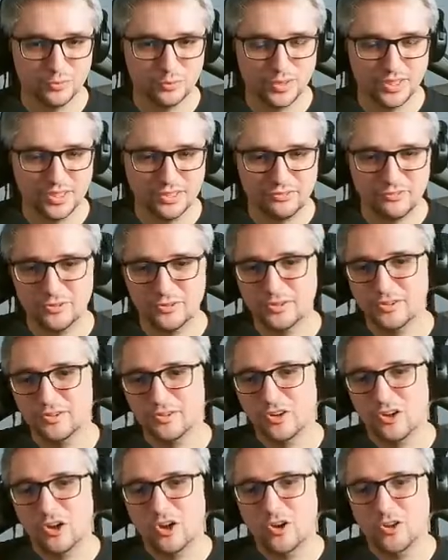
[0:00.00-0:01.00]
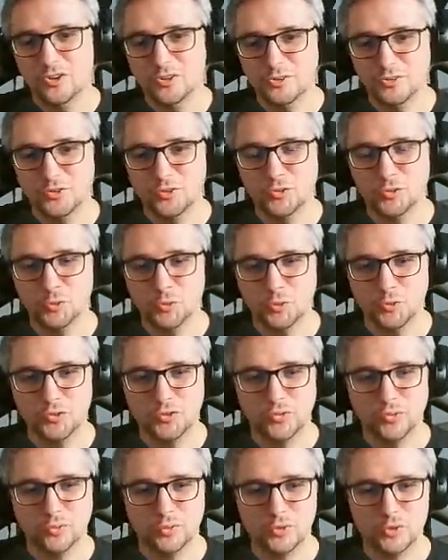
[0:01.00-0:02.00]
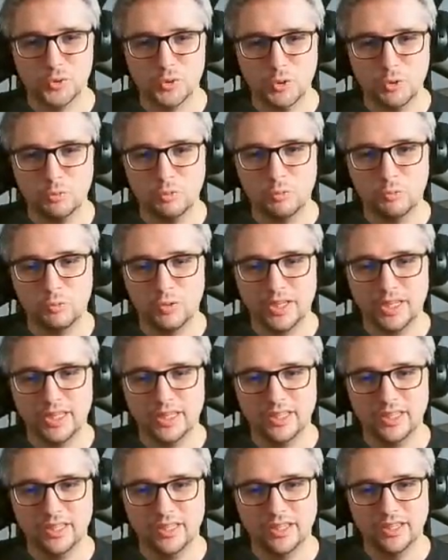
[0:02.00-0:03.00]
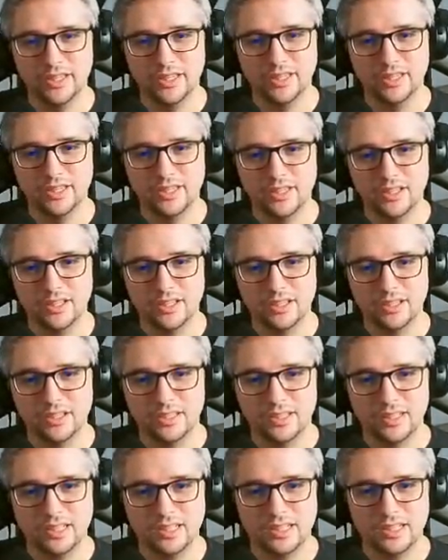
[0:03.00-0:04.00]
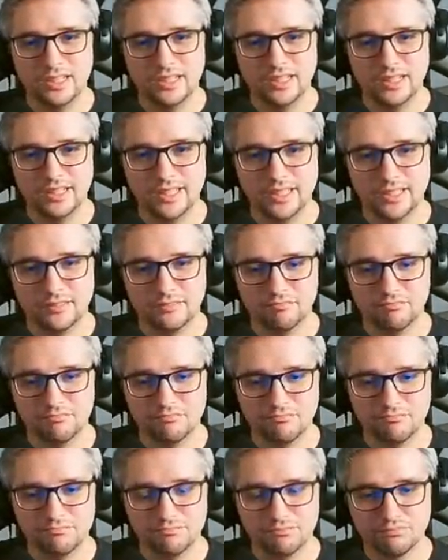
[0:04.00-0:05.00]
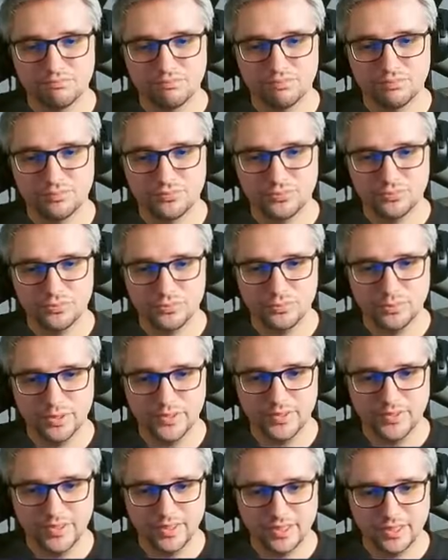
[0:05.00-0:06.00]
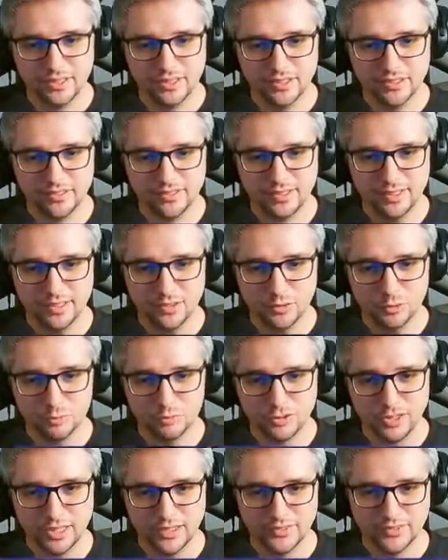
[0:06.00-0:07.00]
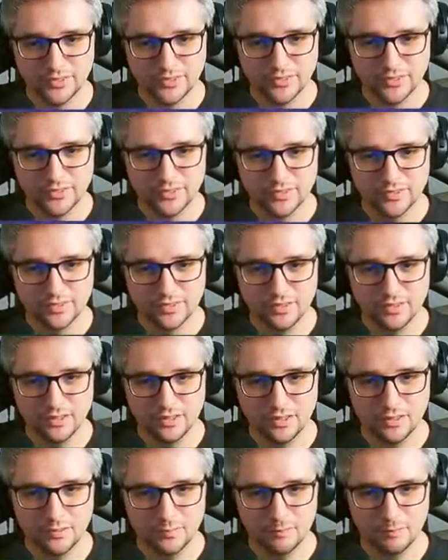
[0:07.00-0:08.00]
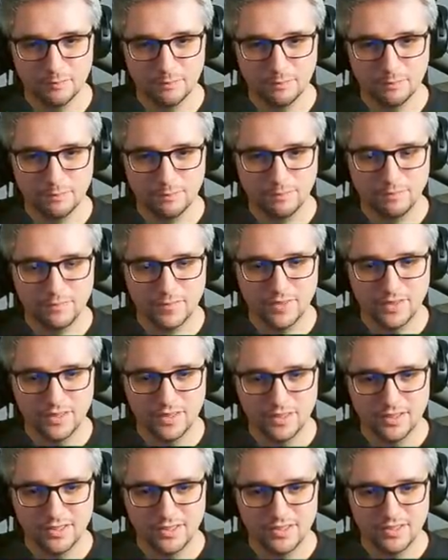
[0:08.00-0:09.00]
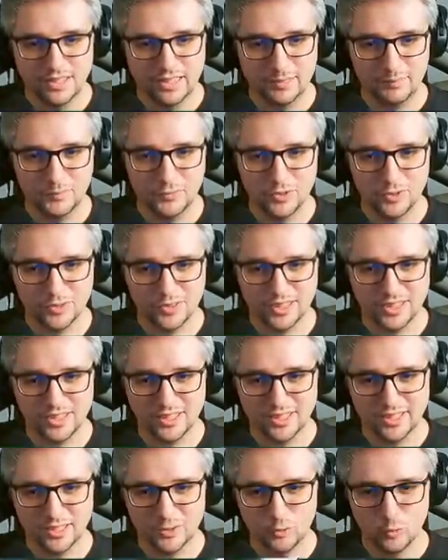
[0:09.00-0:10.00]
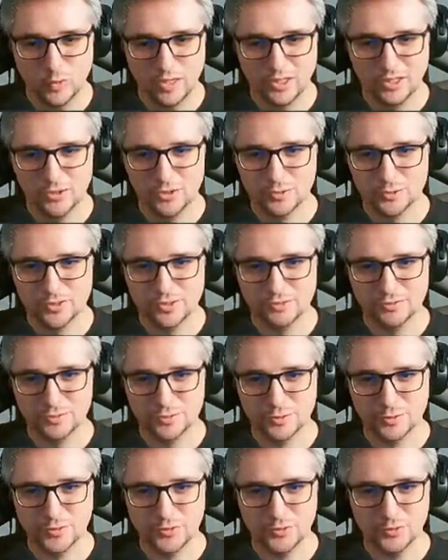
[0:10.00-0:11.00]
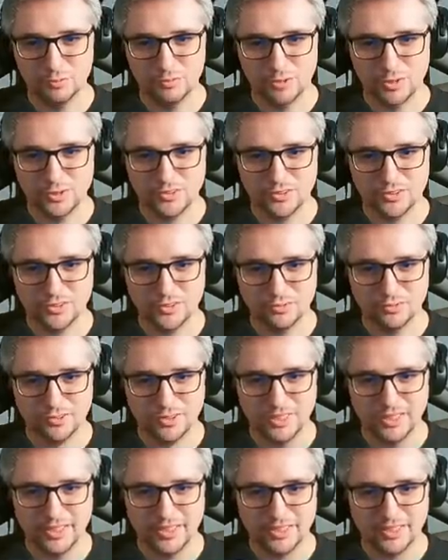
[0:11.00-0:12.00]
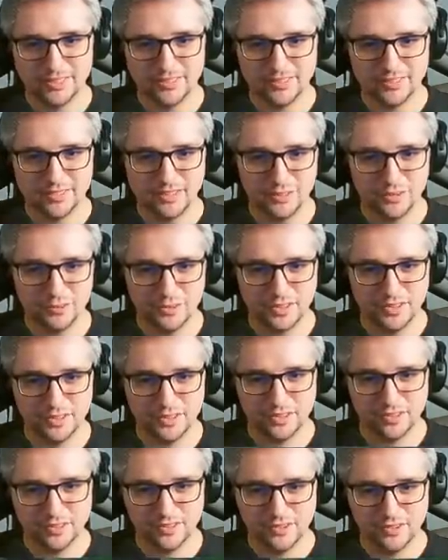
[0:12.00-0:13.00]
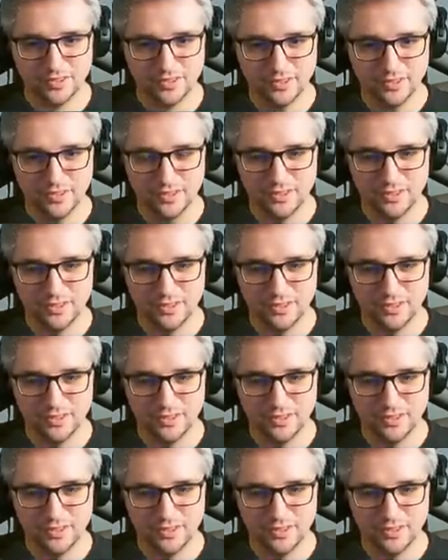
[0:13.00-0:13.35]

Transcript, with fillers: whatever other stores throw away at like ridiculously low prices. Um, I'm talking like one euro for two boxes of Kleenex. Uh, ridiculous.